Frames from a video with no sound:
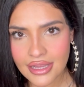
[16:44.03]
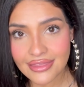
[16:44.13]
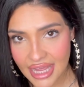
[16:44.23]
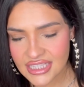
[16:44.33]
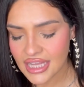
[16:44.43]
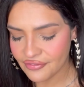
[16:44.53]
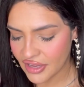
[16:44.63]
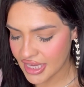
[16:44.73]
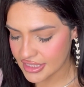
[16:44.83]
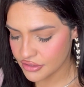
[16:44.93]
That's
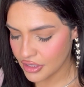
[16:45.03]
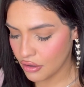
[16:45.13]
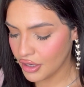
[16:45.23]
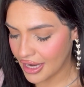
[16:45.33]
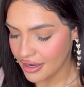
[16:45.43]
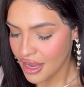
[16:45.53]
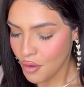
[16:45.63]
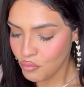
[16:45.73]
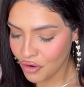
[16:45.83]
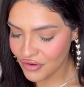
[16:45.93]
Lafayette Street. Okay,
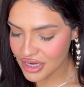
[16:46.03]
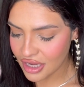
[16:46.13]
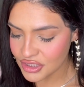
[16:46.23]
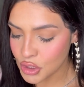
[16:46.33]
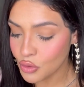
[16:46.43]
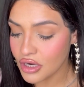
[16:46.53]
moving on to